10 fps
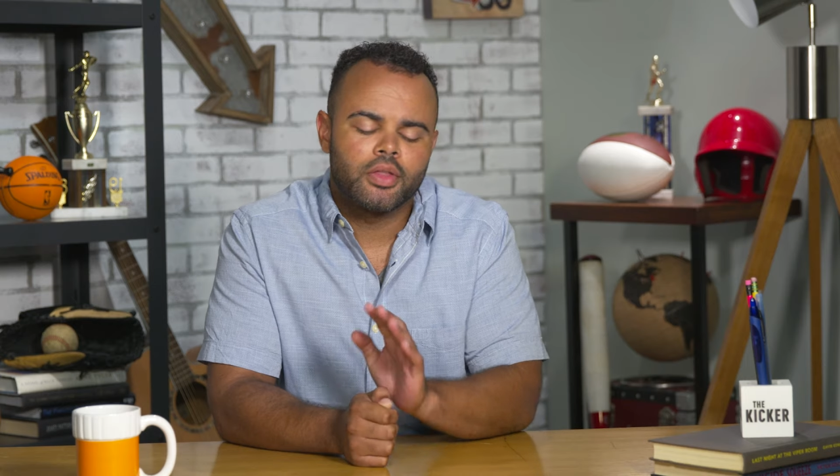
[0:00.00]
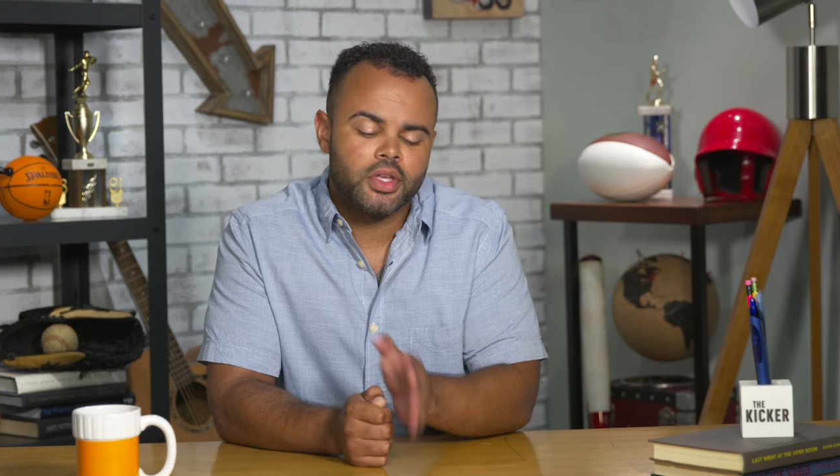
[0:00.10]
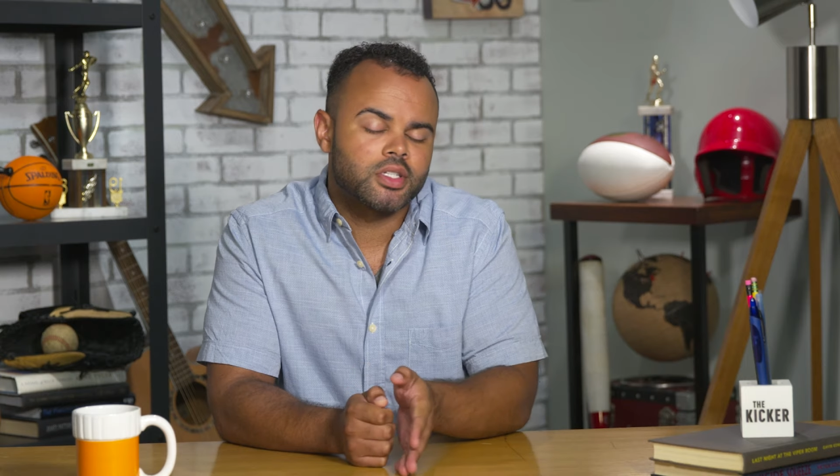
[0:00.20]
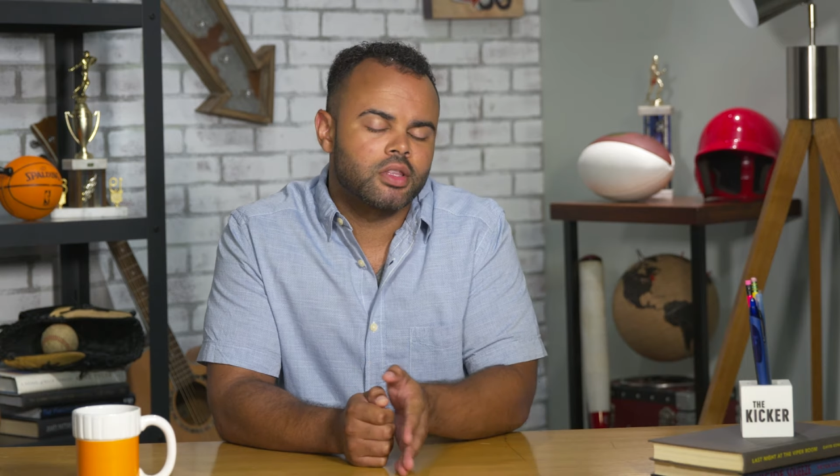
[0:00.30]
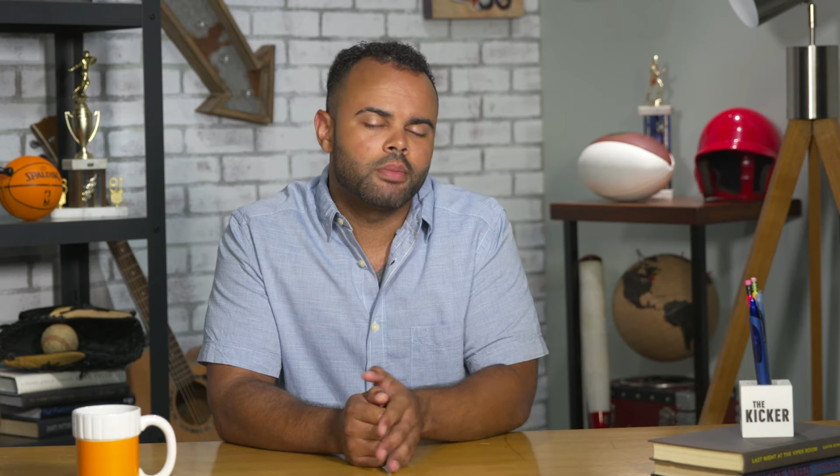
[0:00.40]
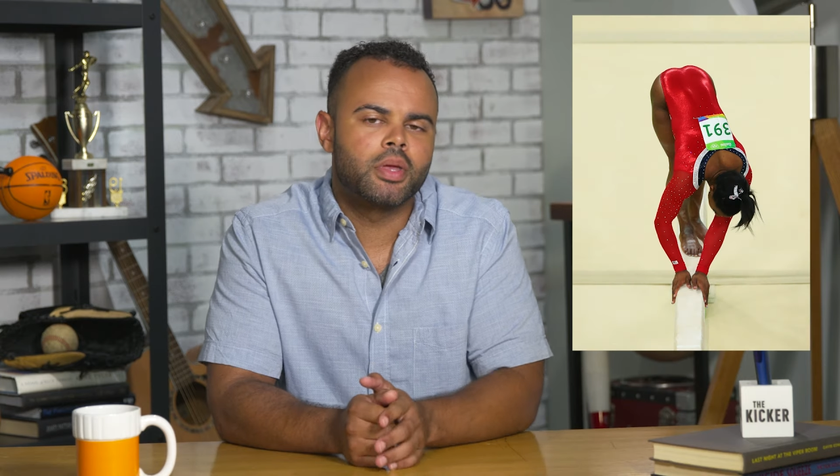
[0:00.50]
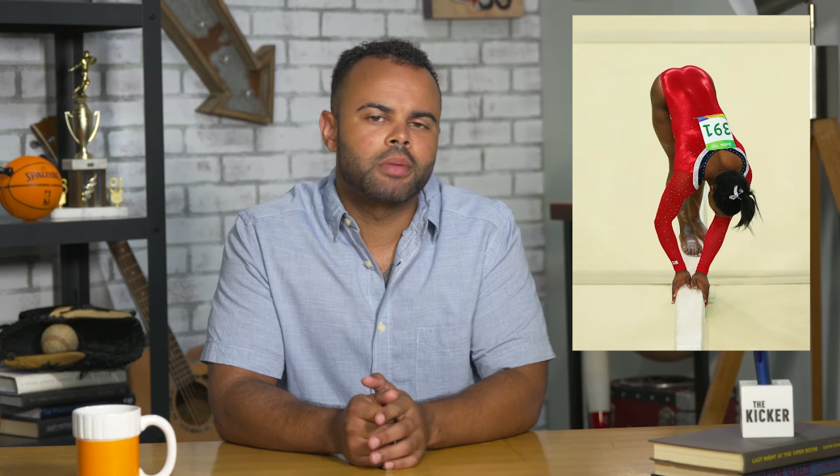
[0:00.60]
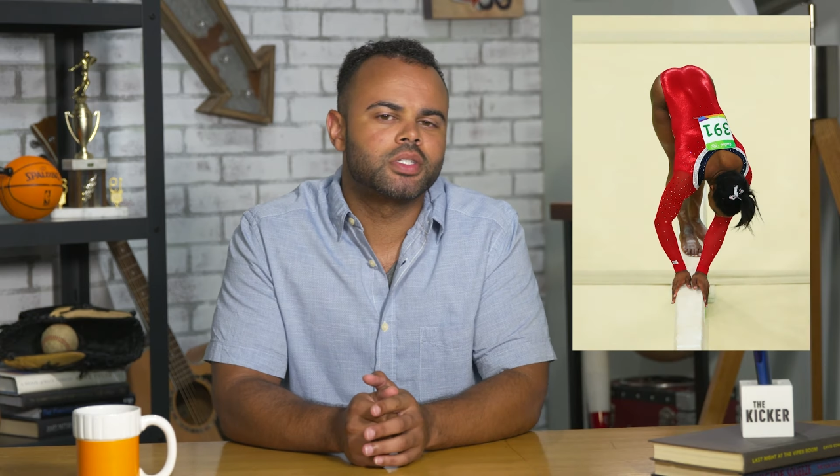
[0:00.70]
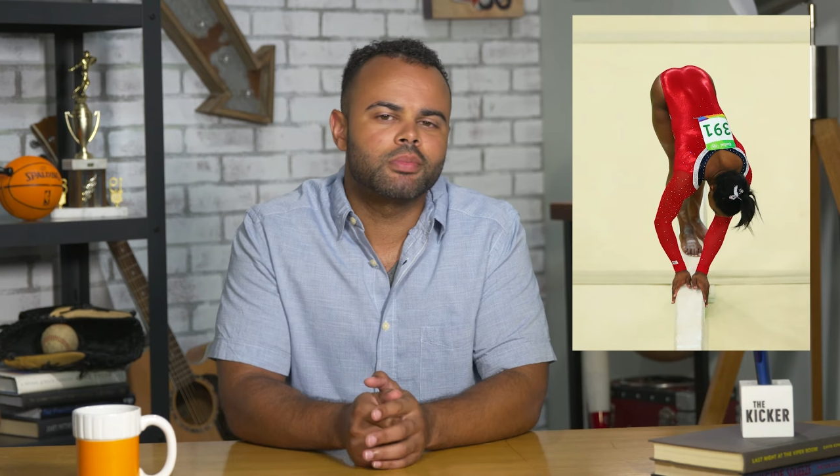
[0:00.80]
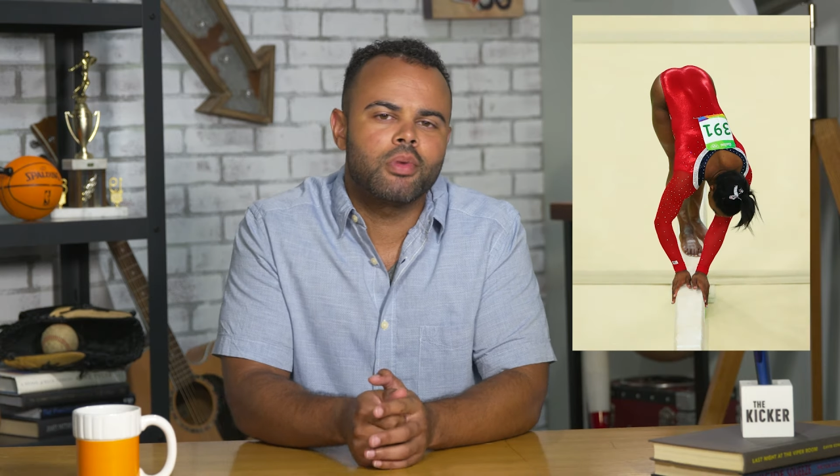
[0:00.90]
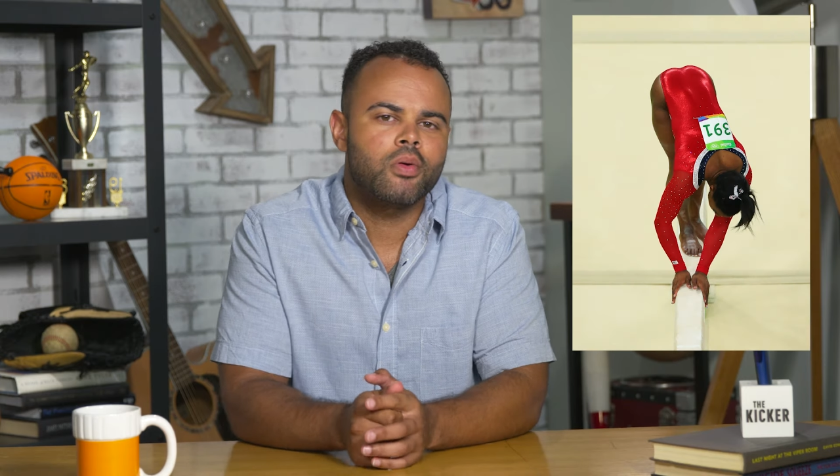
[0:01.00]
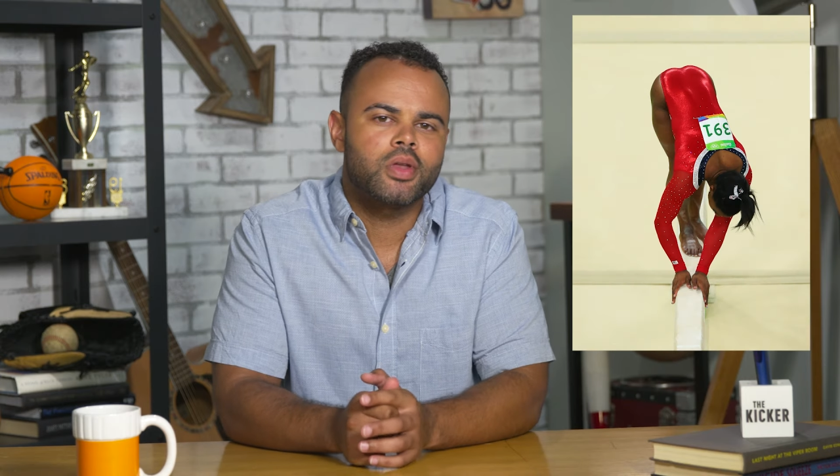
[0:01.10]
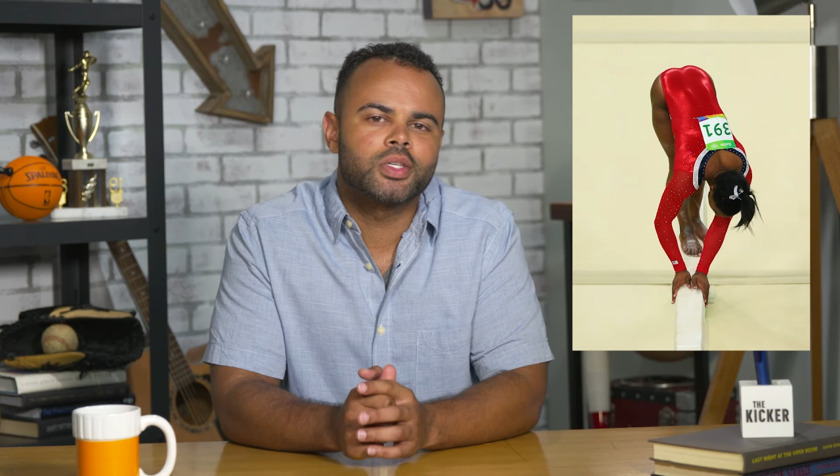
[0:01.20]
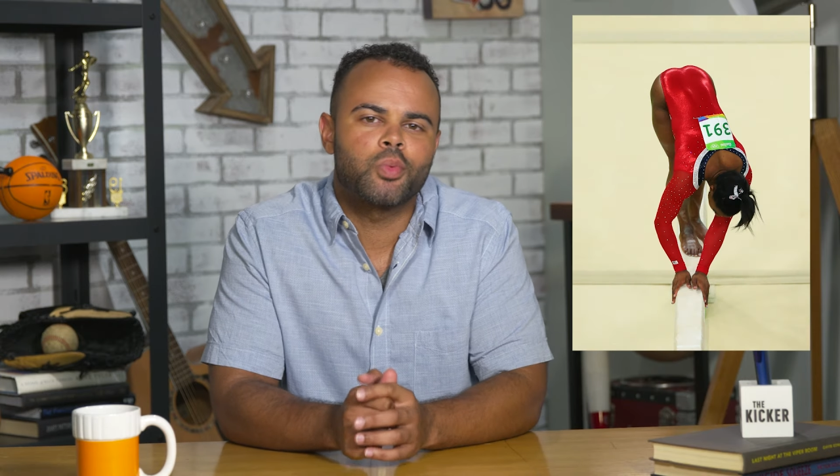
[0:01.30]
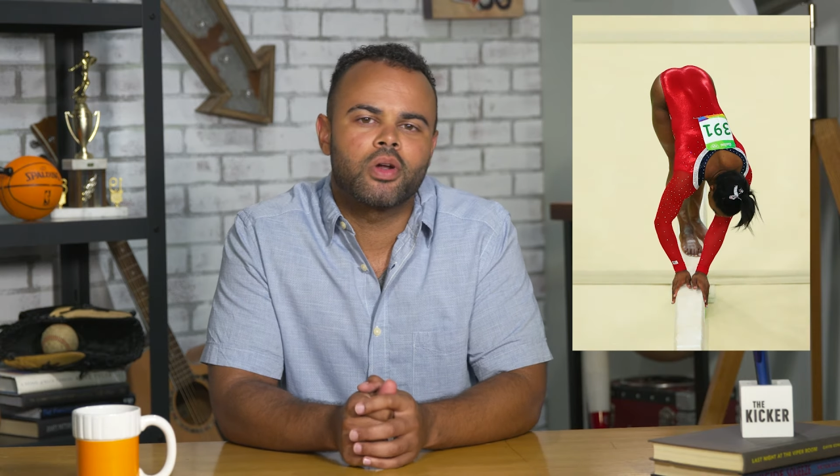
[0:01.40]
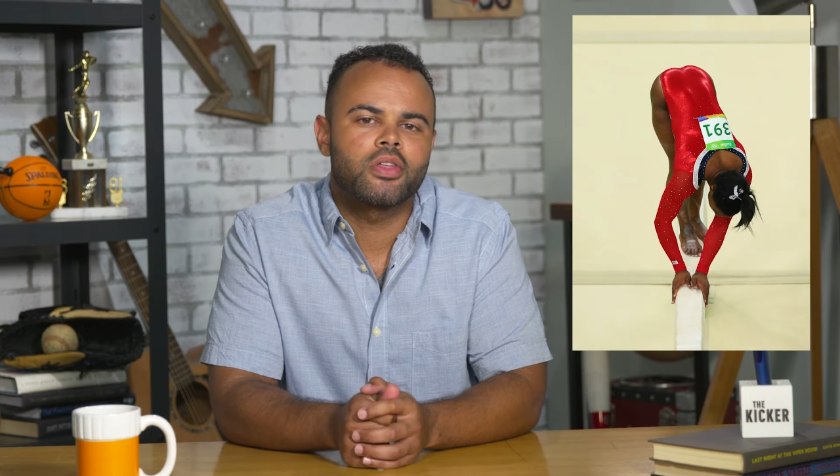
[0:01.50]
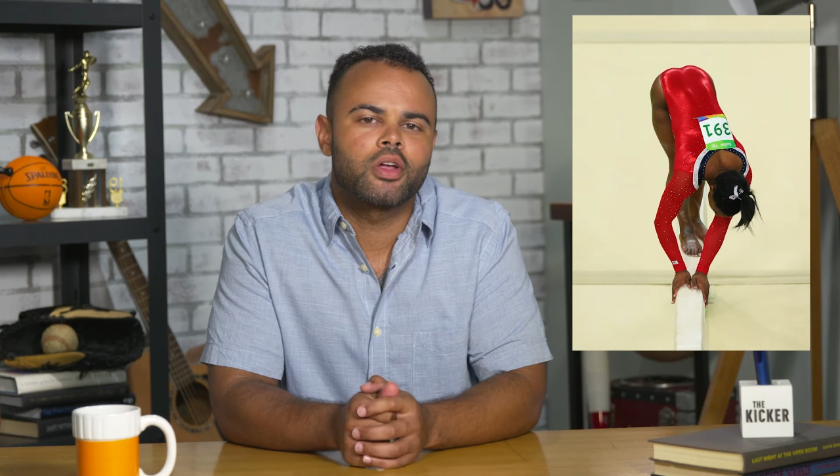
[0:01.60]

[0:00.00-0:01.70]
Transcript: Now this is on the beam. Simone is one of the